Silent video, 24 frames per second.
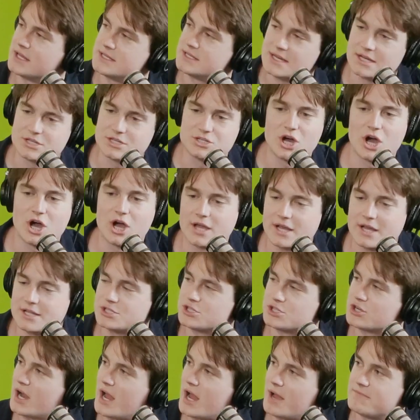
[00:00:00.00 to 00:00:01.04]
TikTok,
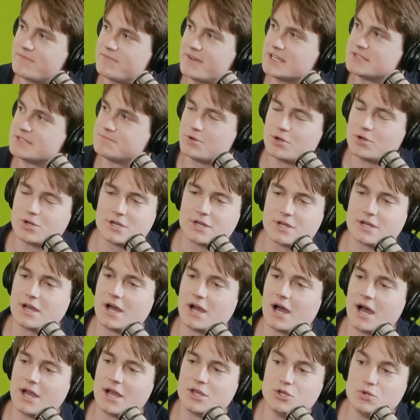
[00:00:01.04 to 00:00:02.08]
Instagram, Facebook,
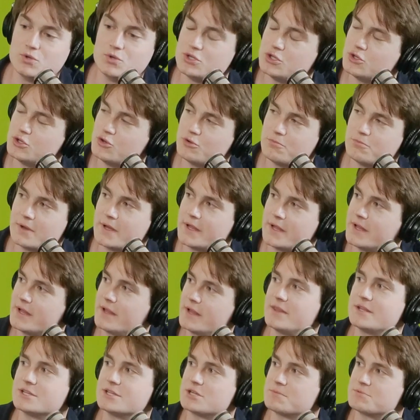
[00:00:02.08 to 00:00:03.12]

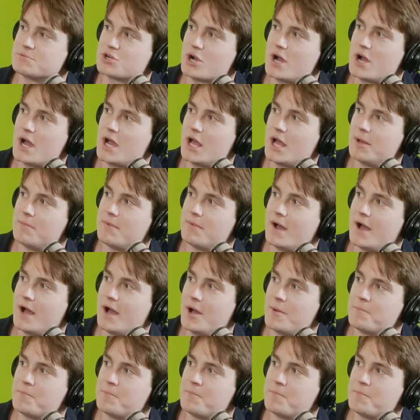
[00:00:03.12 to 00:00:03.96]
YouTube, the subscribe.